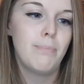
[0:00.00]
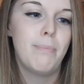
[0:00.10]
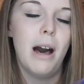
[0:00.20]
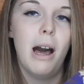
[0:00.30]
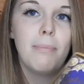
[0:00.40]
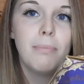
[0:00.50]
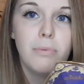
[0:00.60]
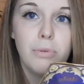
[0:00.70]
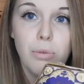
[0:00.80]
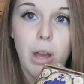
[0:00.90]
but
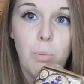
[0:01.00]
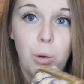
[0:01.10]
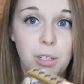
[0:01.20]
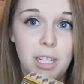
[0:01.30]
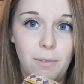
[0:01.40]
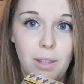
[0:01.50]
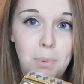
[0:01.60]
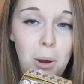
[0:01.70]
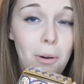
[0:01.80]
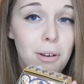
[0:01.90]
I want it for the
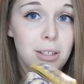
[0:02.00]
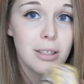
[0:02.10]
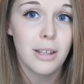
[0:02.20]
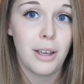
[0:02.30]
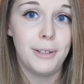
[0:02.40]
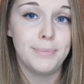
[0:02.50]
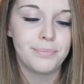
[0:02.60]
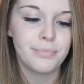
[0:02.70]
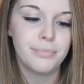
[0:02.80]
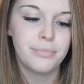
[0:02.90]
box, so
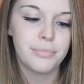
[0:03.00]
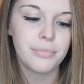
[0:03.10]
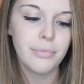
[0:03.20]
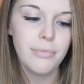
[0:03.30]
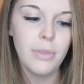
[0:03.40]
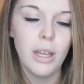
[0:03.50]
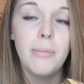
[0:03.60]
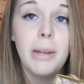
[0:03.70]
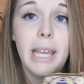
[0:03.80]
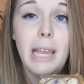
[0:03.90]
I'm
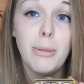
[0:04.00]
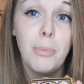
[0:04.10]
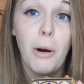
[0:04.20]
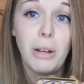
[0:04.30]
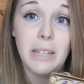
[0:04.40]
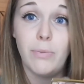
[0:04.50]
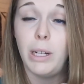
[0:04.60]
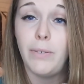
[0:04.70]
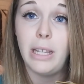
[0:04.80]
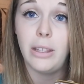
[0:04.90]
going to keep the box even when
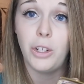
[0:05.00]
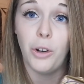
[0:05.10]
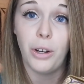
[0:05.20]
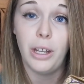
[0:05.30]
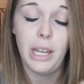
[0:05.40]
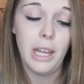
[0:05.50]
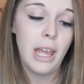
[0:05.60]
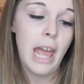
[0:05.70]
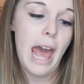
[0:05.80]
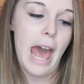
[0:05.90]
I've eaten the chocolate.
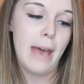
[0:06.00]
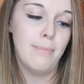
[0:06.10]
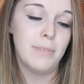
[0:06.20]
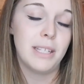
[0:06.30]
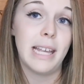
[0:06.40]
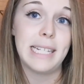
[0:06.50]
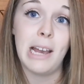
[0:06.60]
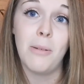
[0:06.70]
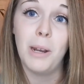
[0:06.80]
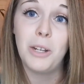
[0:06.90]
So that's
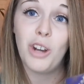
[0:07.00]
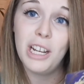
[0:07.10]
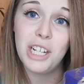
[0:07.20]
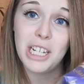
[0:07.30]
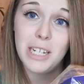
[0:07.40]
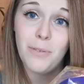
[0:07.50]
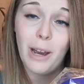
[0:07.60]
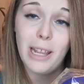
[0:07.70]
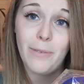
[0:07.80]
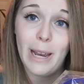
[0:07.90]
how I'm going to try and
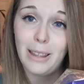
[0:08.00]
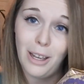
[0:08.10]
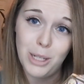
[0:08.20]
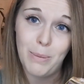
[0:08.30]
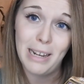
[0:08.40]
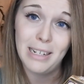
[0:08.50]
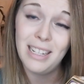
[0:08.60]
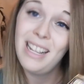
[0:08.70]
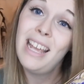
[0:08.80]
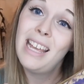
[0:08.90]
justify the fact that I spent
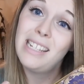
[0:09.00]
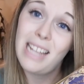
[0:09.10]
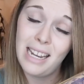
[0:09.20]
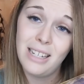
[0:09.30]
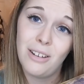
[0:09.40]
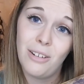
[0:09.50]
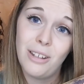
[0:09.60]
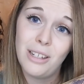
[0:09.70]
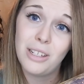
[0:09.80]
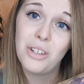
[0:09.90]

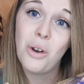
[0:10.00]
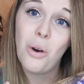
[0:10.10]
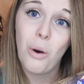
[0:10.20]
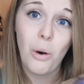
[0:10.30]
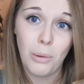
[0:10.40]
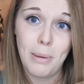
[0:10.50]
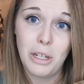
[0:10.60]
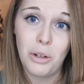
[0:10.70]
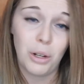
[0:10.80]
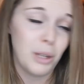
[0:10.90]
$10 on a bit of
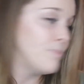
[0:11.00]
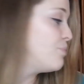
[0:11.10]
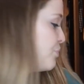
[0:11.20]
chocolate.